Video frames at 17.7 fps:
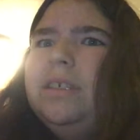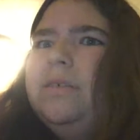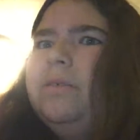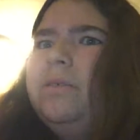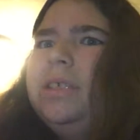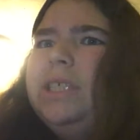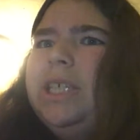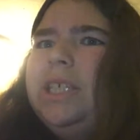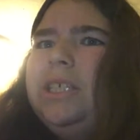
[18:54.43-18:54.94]

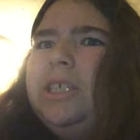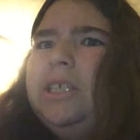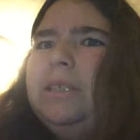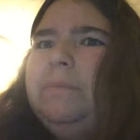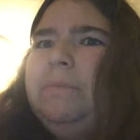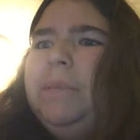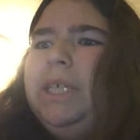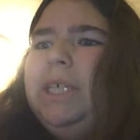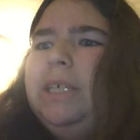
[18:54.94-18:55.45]
Or is that
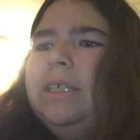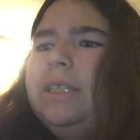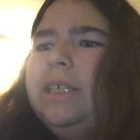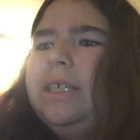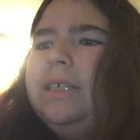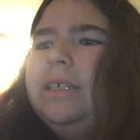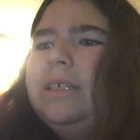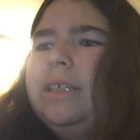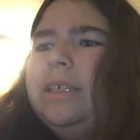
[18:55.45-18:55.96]
just me?
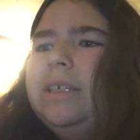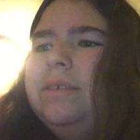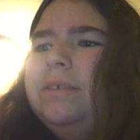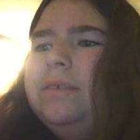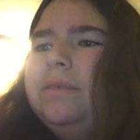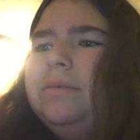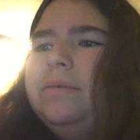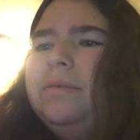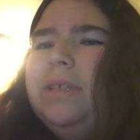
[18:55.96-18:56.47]
Like, I
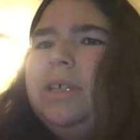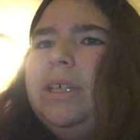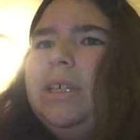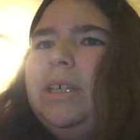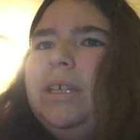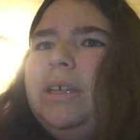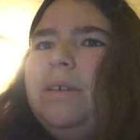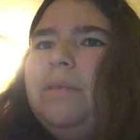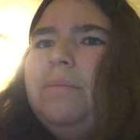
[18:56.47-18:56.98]
don't know.
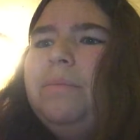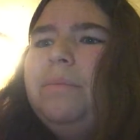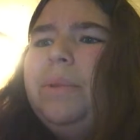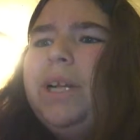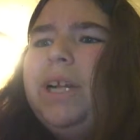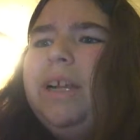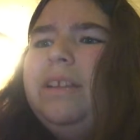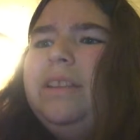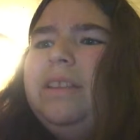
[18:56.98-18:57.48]

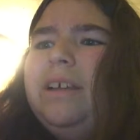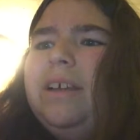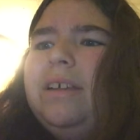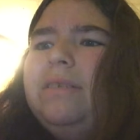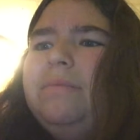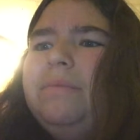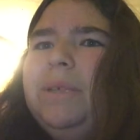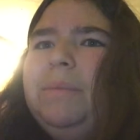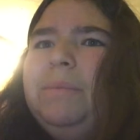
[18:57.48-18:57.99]
But I
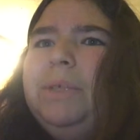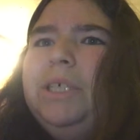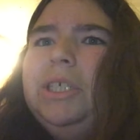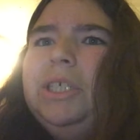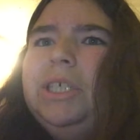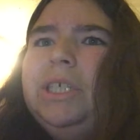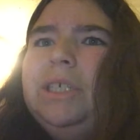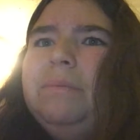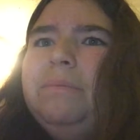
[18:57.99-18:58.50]
thought maybe
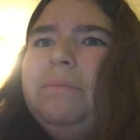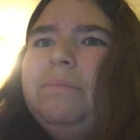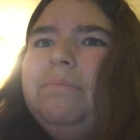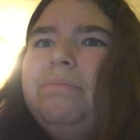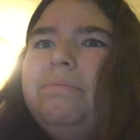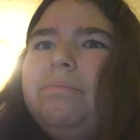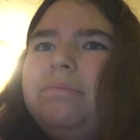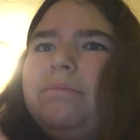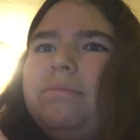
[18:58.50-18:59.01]
she'd
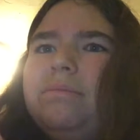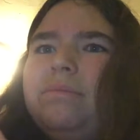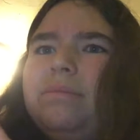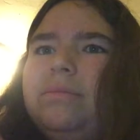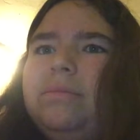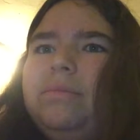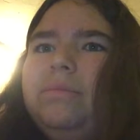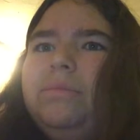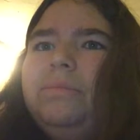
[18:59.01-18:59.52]

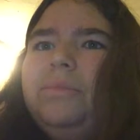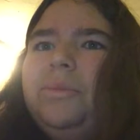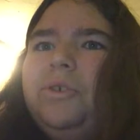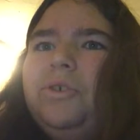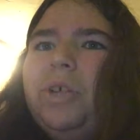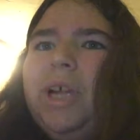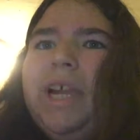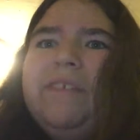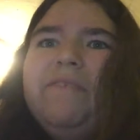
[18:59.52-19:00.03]

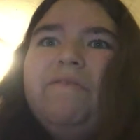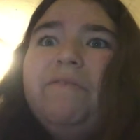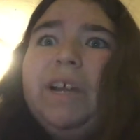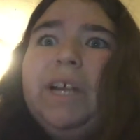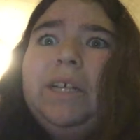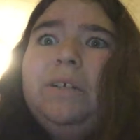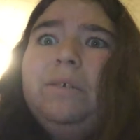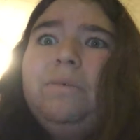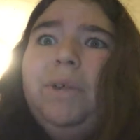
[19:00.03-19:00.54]
try and
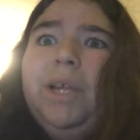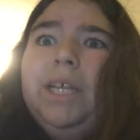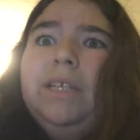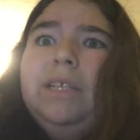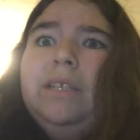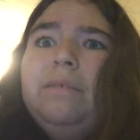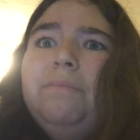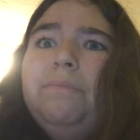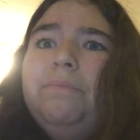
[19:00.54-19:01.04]
find a way
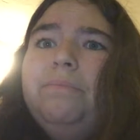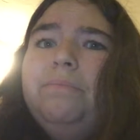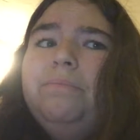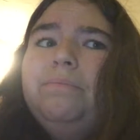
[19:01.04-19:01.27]
to